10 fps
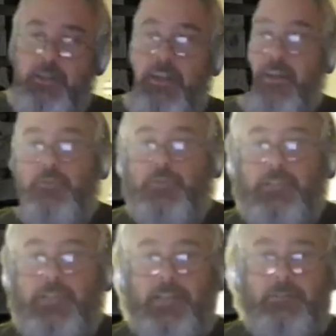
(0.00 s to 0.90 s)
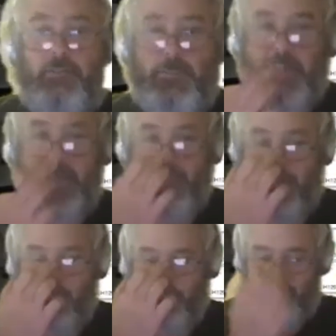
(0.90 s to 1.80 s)
unfortunately, real money.
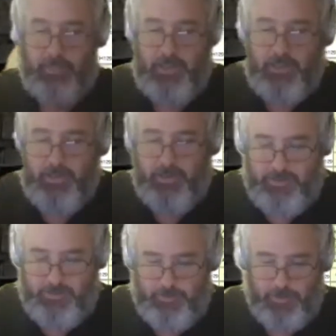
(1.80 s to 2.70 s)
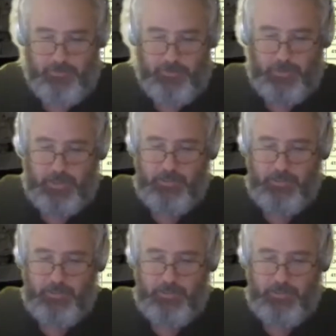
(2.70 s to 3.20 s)
It's a bit of a bugger.